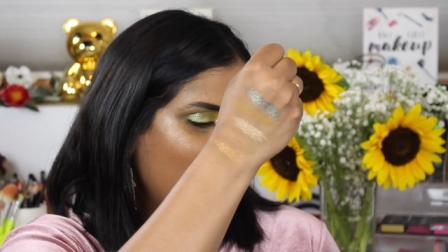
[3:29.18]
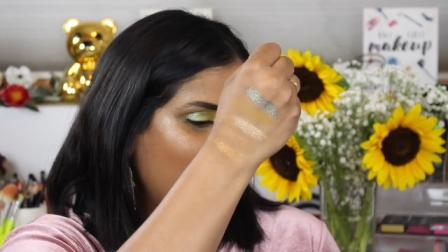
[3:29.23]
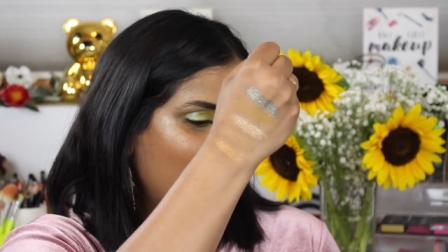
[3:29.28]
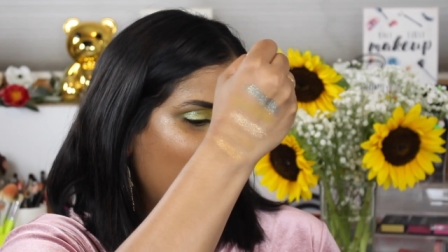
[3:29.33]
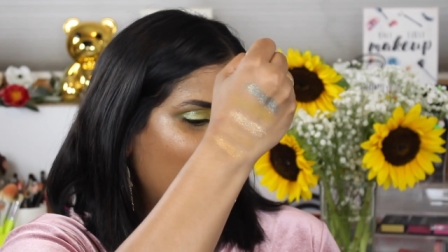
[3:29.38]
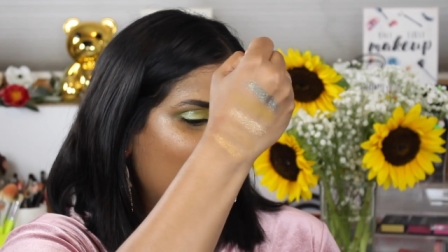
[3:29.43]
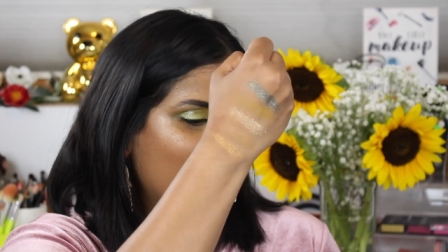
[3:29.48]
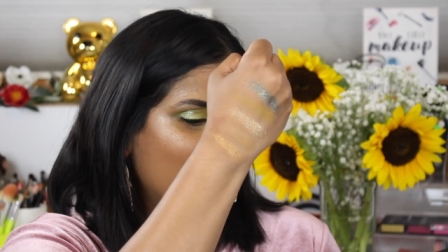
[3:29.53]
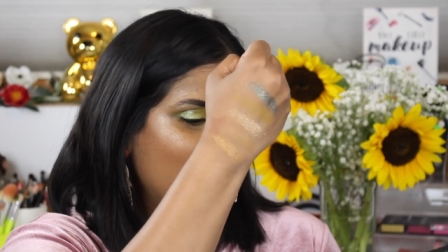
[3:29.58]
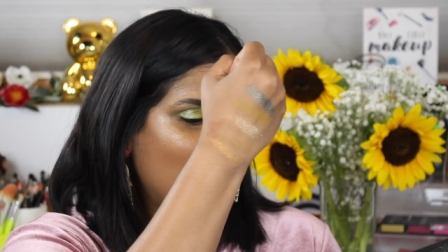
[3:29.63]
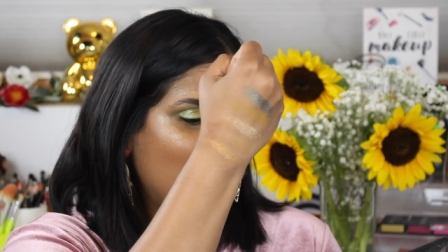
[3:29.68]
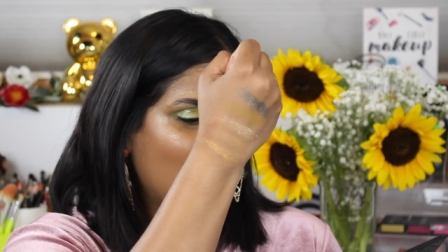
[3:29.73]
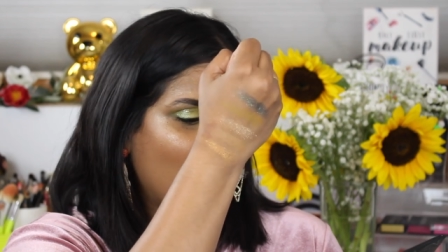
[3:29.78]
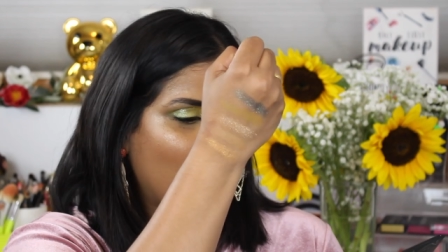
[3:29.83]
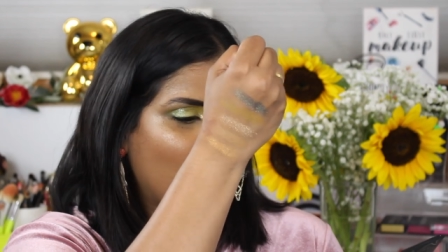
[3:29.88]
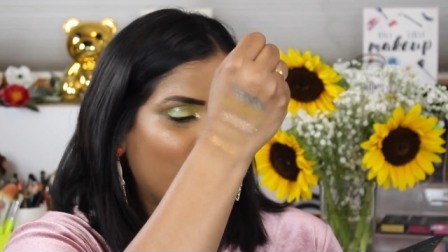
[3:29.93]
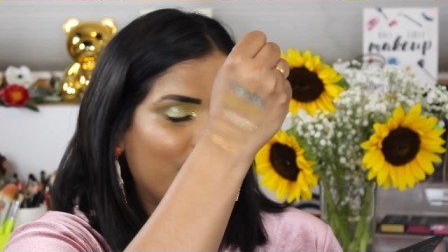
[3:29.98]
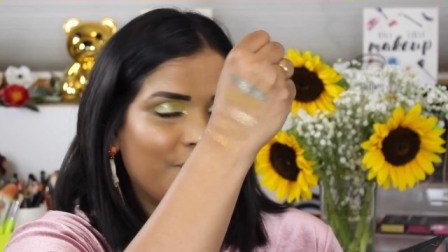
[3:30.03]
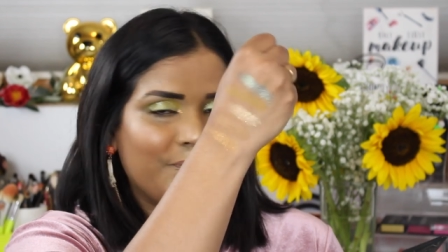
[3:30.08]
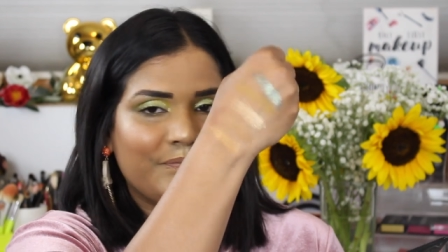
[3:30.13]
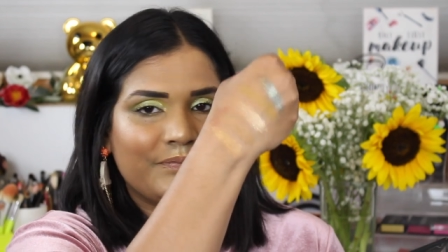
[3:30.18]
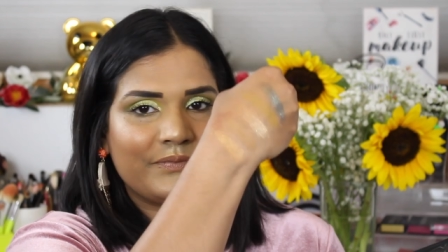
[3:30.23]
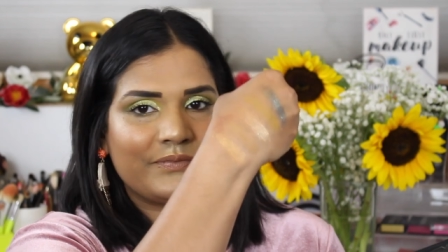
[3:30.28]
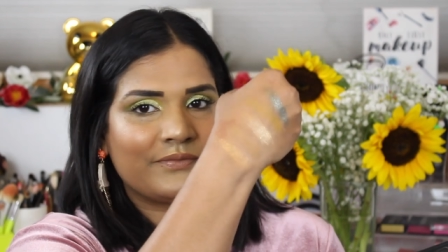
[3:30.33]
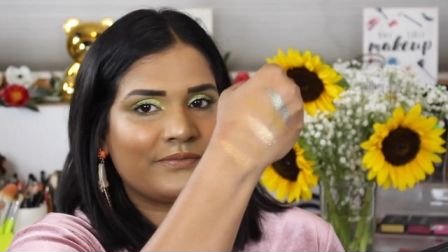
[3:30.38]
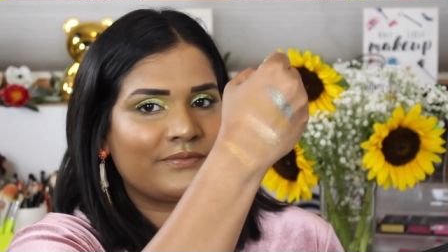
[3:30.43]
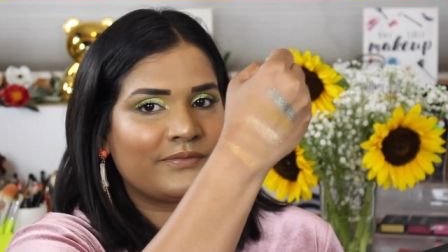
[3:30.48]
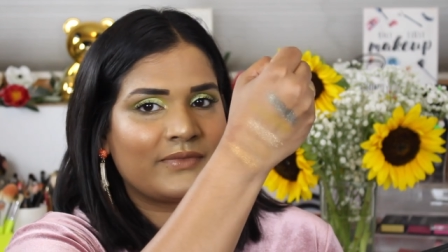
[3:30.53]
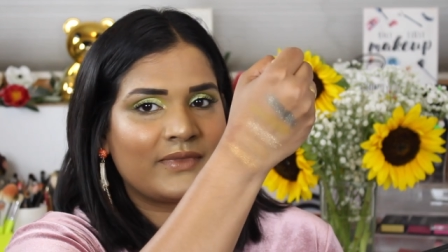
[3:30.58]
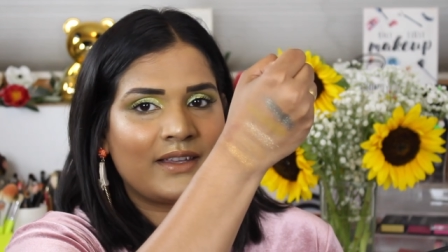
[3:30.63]
of, you know,
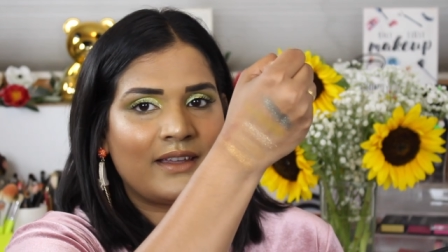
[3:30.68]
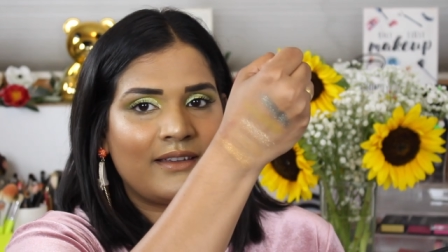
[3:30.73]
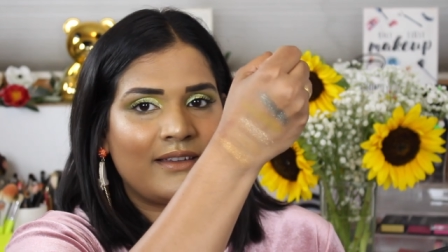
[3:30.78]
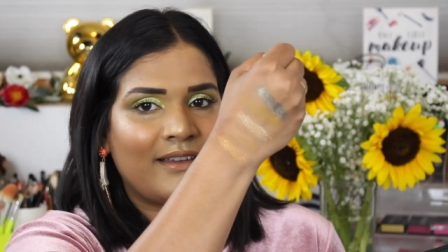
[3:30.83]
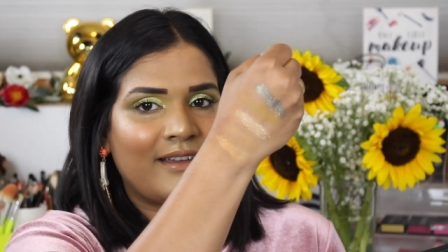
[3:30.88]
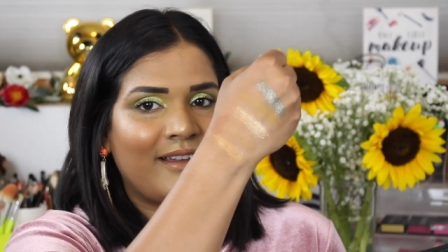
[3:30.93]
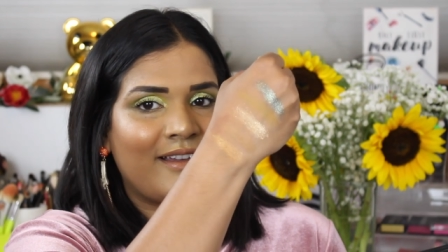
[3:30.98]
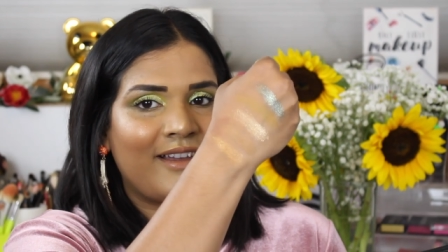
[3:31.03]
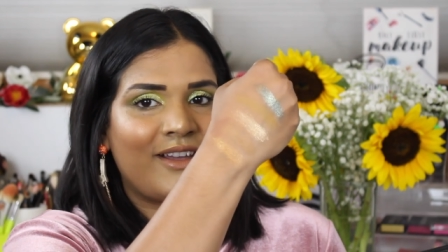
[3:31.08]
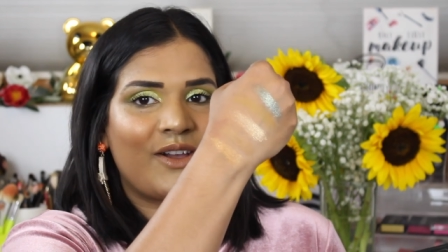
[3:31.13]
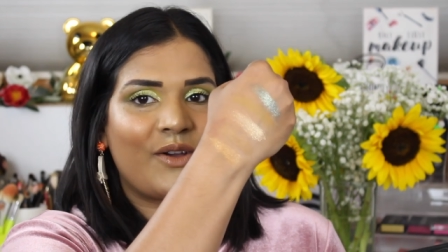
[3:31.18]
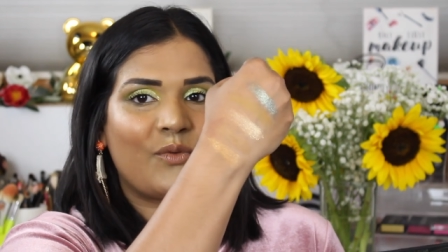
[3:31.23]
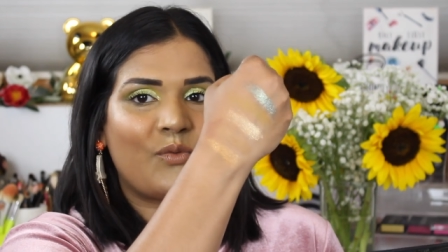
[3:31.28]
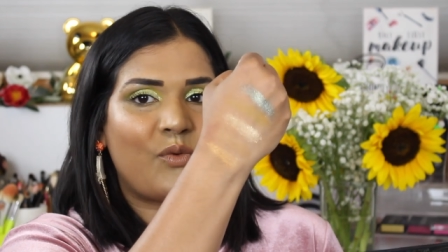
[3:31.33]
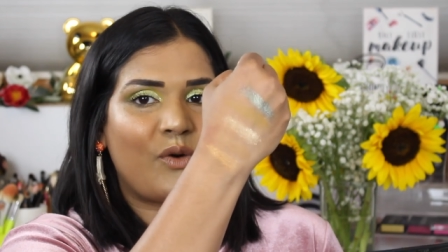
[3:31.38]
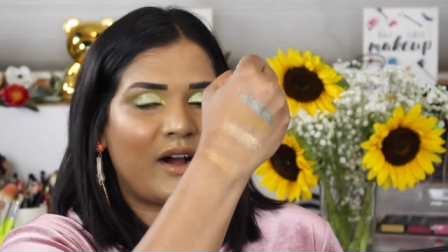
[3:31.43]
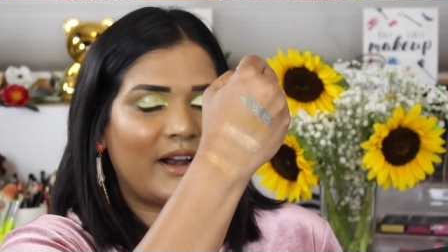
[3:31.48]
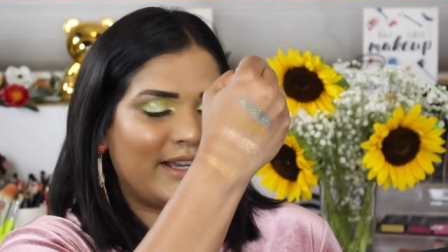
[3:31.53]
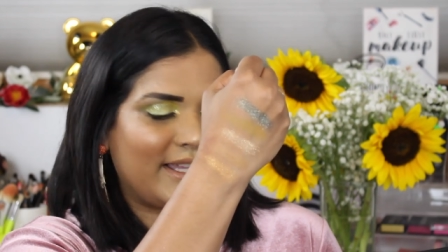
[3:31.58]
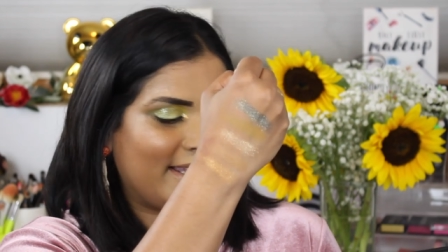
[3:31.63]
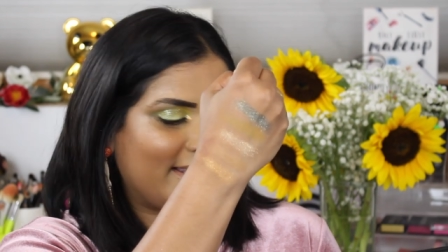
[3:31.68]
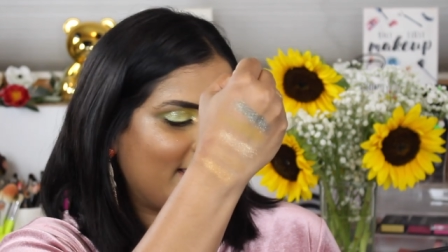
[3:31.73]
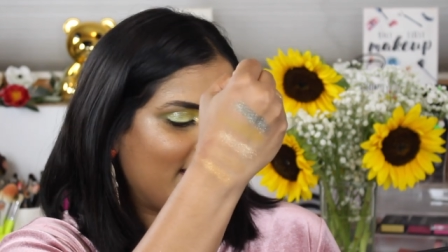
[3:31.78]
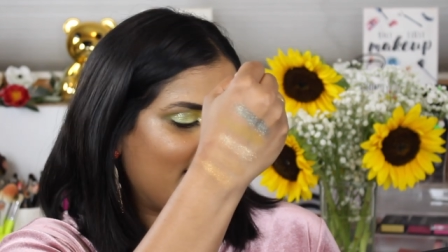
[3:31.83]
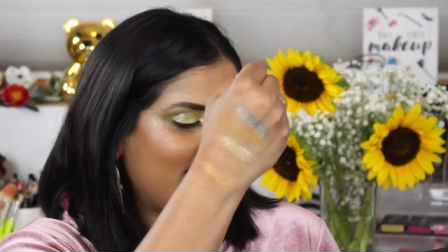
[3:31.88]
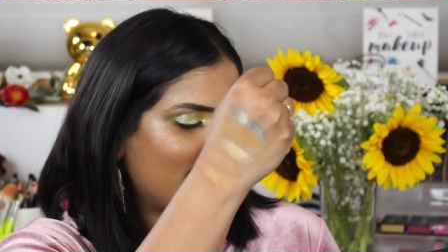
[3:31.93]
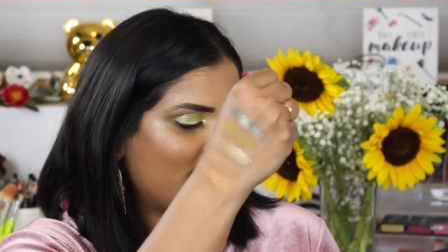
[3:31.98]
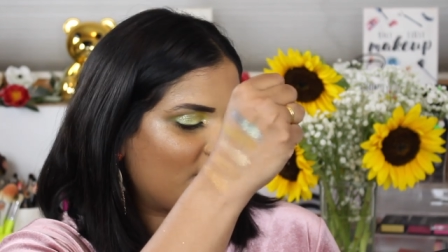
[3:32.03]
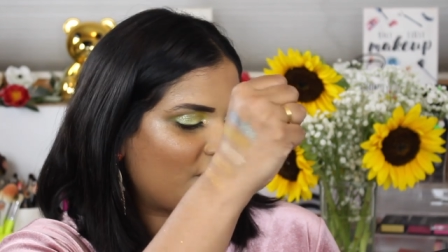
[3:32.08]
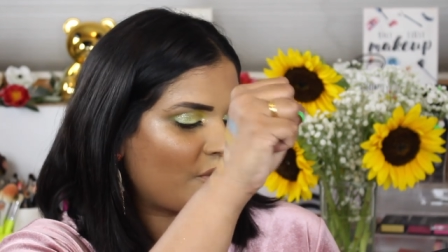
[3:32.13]
wanting
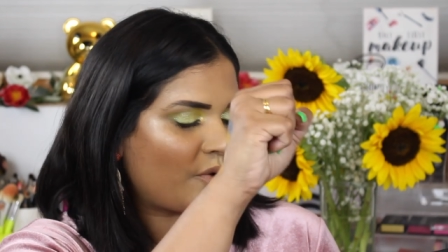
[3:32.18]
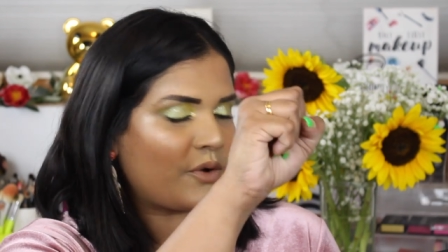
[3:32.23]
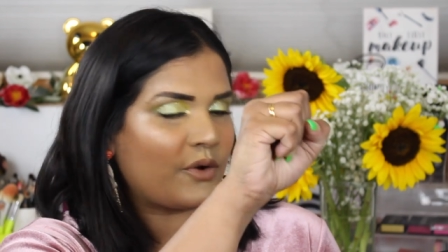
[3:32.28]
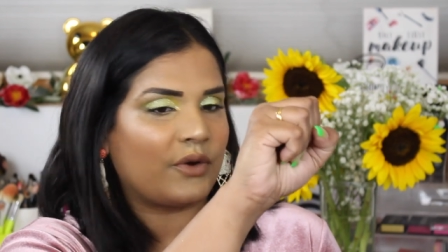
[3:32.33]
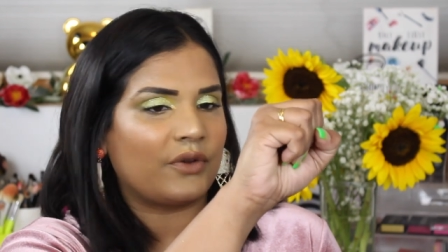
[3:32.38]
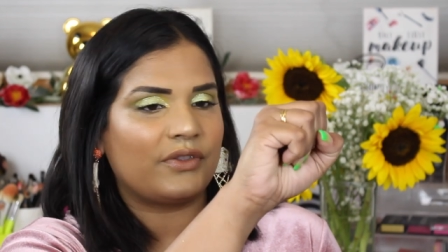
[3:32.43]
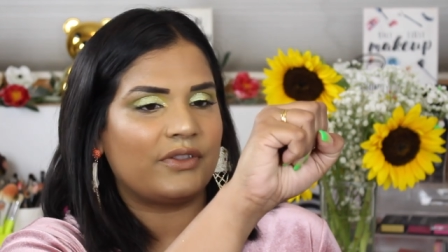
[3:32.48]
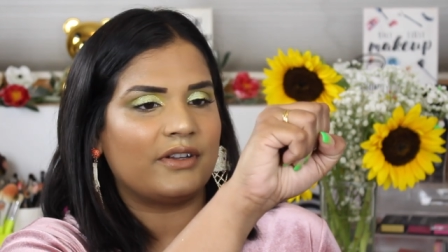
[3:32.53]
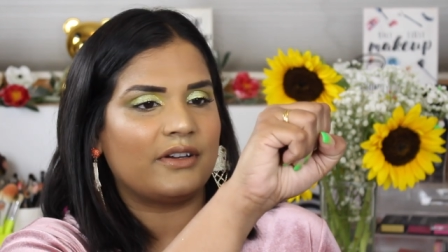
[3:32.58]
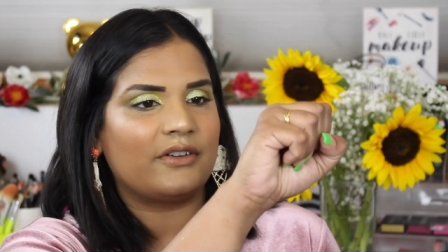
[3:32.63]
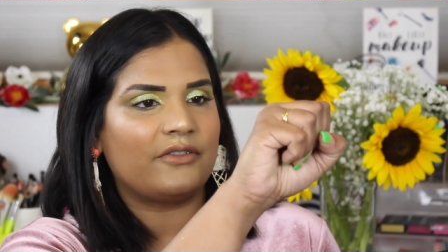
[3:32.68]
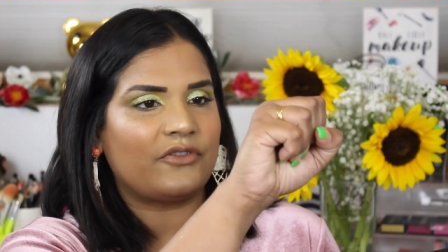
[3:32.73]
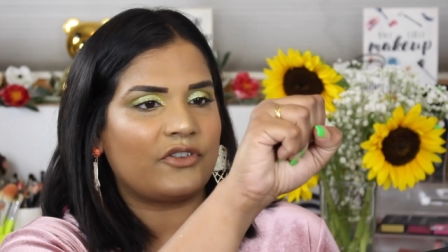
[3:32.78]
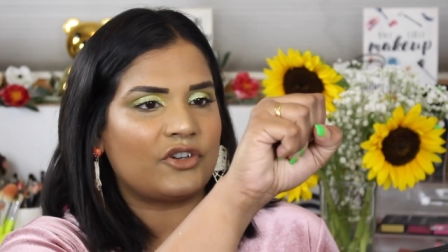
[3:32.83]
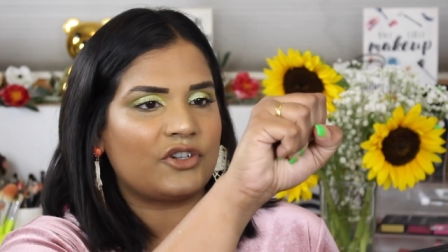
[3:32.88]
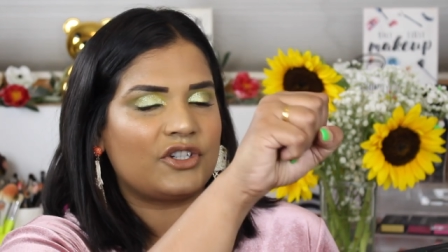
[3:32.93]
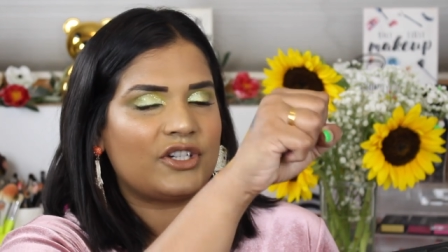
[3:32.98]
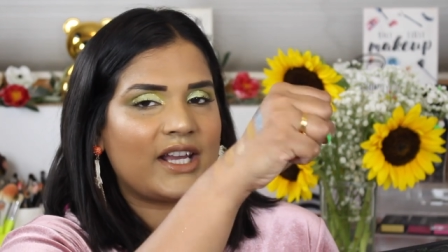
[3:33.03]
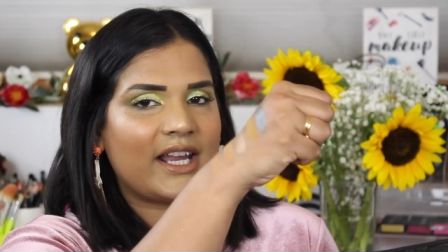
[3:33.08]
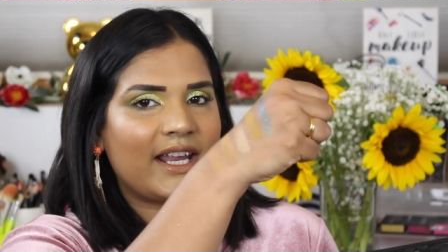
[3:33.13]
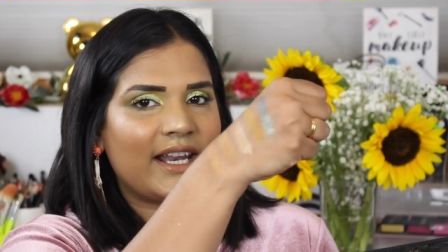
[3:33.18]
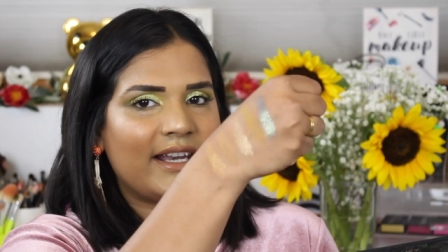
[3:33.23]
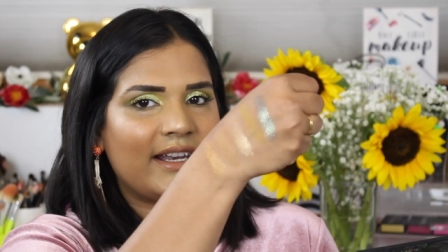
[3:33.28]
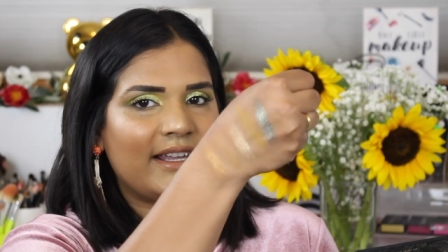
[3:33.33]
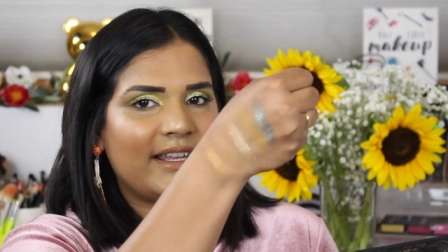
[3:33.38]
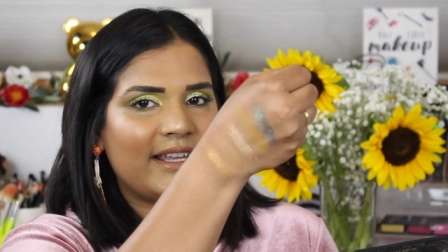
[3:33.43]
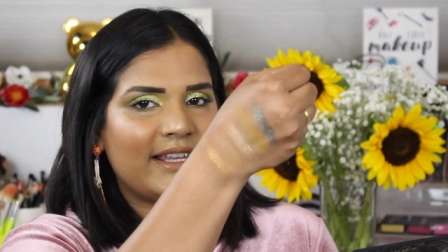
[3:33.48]
these. So the first shade